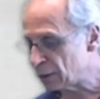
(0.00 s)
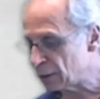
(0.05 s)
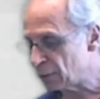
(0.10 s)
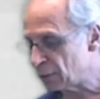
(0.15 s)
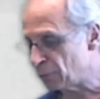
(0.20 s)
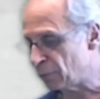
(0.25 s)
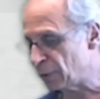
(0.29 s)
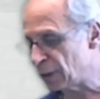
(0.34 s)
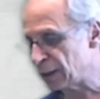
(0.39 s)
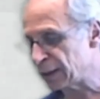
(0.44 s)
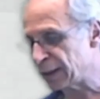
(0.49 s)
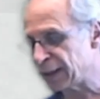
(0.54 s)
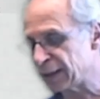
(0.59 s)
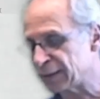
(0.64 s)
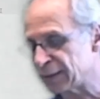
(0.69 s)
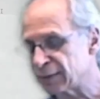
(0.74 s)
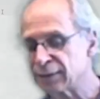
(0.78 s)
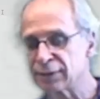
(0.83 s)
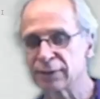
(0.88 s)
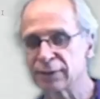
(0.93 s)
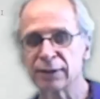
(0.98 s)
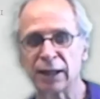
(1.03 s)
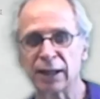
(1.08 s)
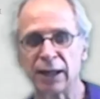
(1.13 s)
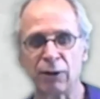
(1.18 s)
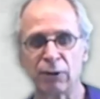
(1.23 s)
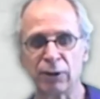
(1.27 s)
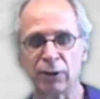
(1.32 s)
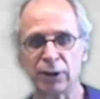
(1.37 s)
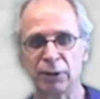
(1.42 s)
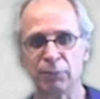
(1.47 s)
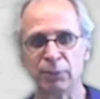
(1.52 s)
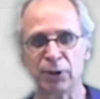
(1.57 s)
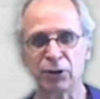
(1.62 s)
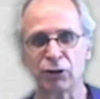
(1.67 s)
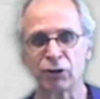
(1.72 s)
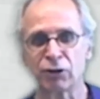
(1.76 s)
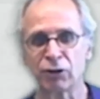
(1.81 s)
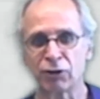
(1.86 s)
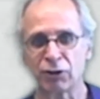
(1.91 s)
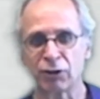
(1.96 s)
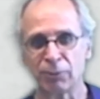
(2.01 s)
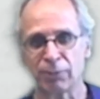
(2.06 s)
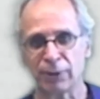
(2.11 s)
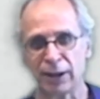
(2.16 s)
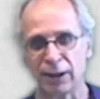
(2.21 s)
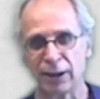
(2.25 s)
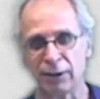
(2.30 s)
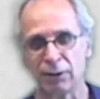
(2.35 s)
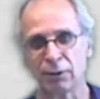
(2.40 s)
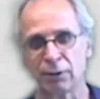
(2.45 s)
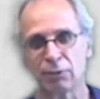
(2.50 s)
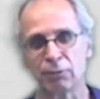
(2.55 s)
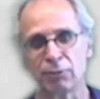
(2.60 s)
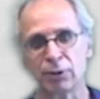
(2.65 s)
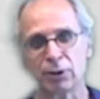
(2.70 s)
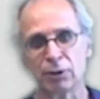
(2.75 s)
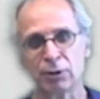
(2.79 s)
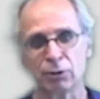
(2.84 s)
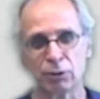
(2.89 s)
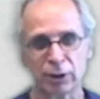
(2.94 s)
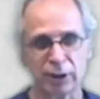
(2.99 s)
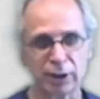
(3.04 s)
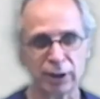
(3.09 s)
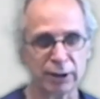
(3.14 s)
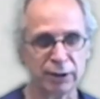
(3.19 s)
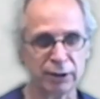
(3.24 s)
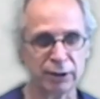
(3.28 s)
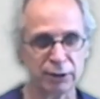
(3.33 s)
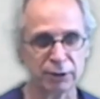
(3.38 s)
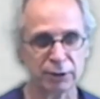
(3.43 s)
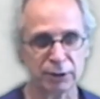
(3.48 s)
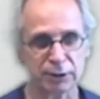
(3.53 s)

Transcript: will get our image the way we are looking at it.